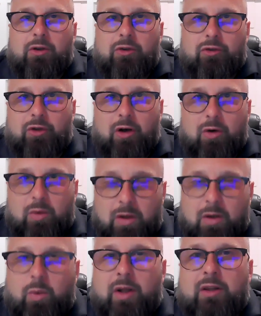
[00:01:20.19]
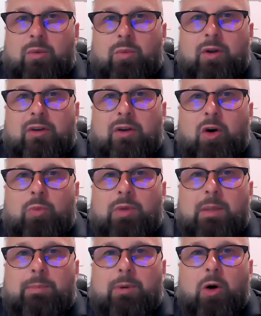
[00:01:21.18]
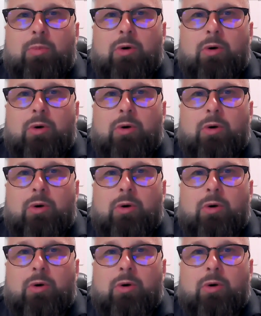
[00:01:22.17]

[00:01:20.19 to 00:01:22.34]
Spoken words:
So went to Home Depot,